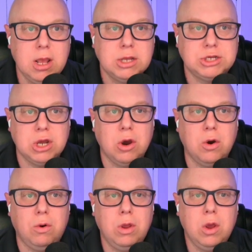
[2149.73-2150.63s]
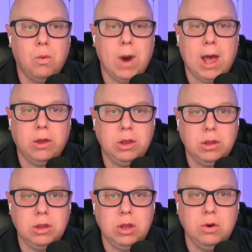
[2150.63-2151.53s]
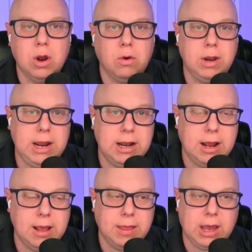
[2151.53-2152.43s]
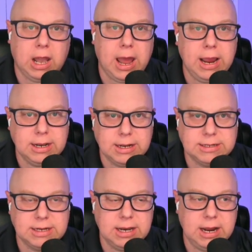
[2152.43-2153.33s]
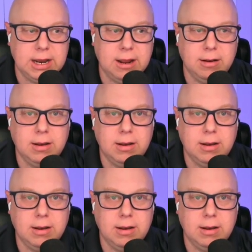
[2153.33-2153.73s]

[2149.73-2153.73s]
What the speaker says: So while you don't need it and the client doesn't need it,